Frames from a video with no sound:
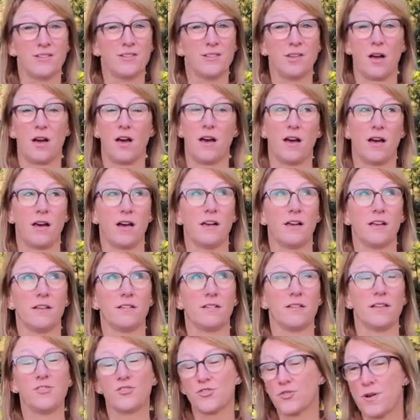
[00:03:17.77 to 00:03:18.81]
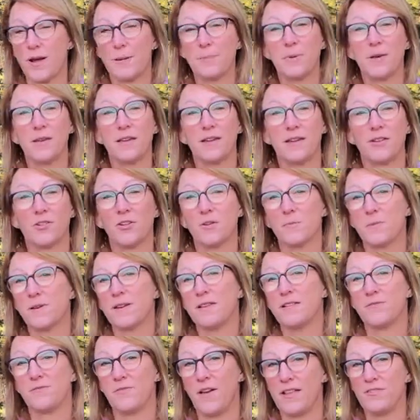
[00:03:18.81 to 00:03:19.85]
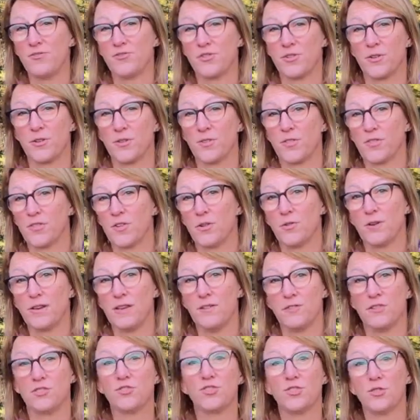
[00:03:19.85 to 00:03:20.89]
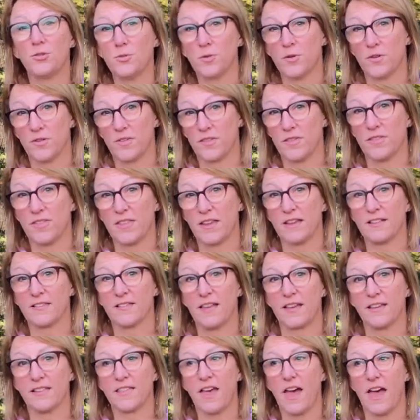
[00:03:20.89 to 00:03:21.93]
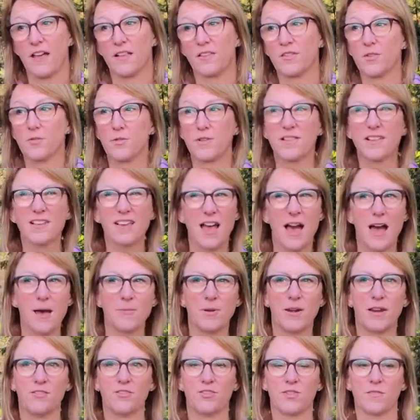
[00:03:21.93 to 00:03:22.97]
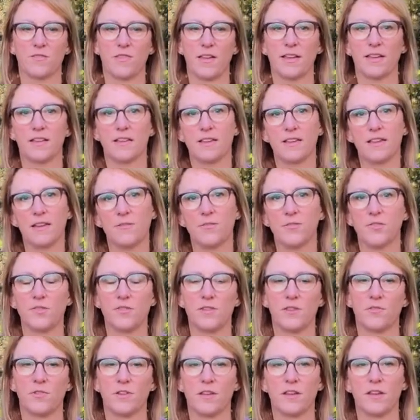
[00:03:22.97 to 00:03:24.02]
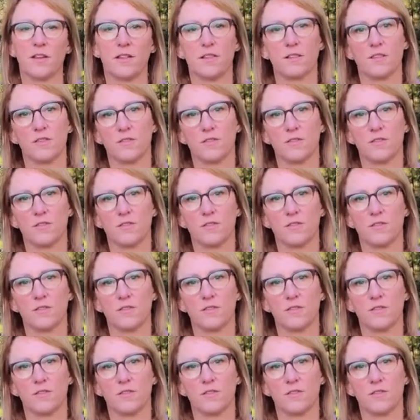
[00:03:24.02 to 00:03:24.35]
uh, intrepid urban adventures, so even tours and things like that. So it was a combination of like gift certificates,